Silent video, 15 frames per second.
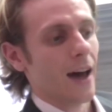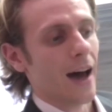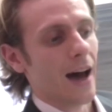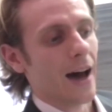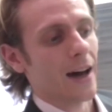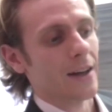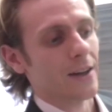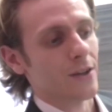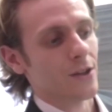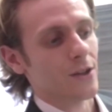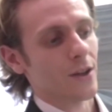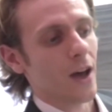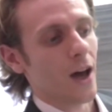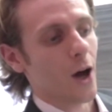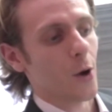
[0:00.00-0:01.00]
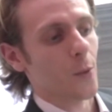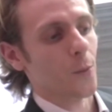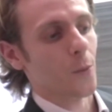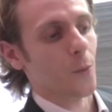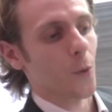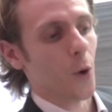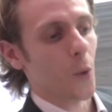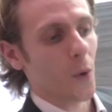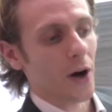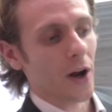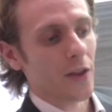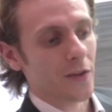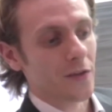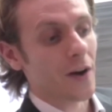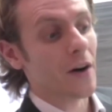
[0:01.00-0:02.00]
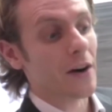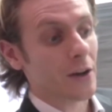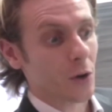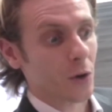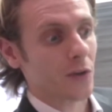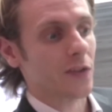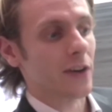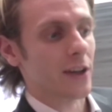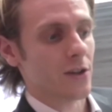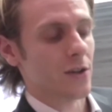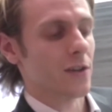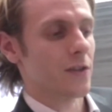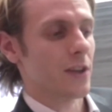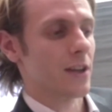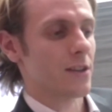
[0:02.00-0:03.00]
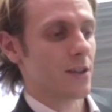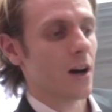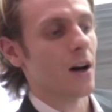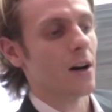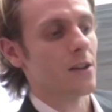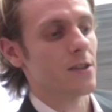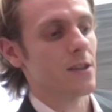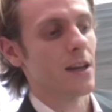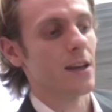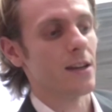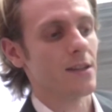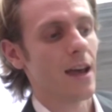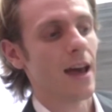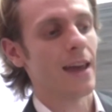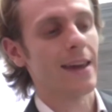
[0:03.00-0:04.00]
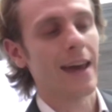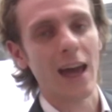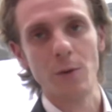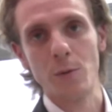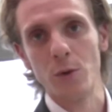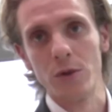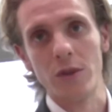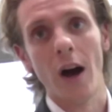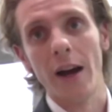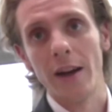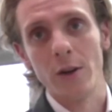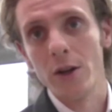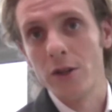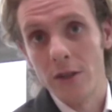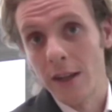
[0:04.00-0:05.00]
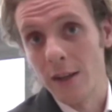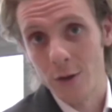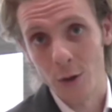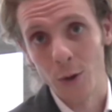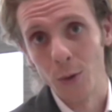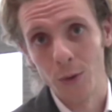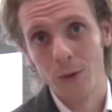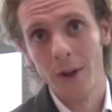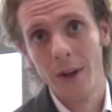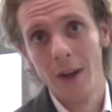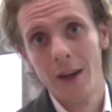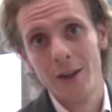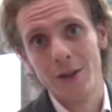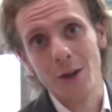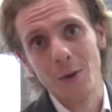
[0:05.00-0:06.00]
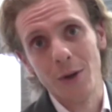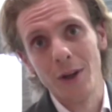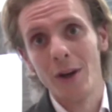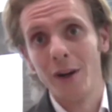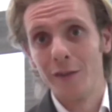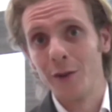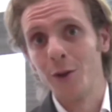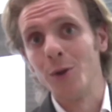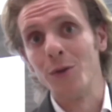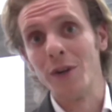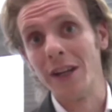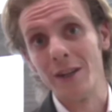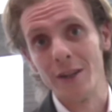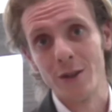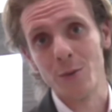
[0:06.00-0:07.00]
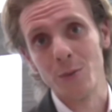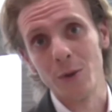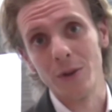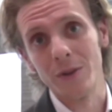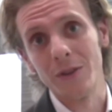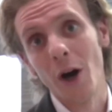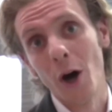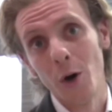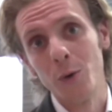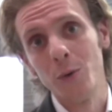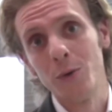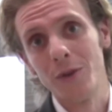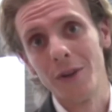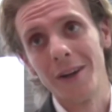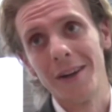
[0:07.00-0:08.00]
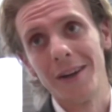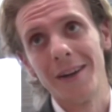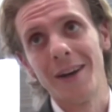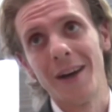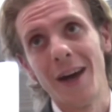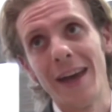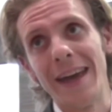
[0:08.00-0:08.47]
And one other very cool feature of these cards is a cable diagnostics tool. So a lot of your readers will know that